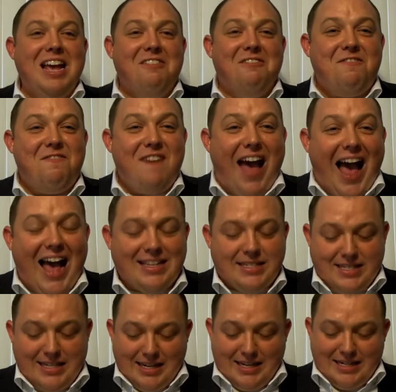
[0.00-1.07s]

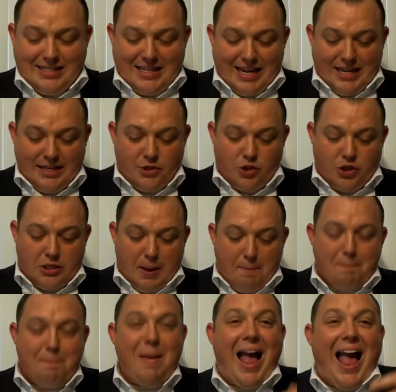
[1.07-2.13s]
Fasting tends to
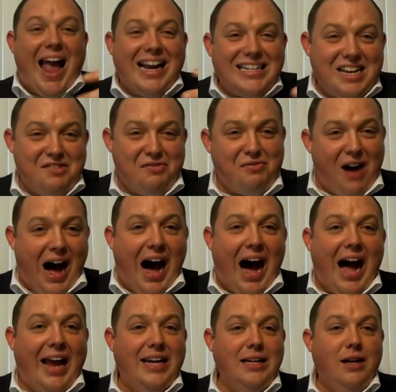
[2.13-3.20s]

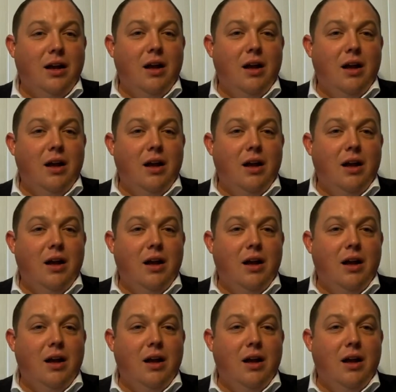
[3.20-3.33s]
magnify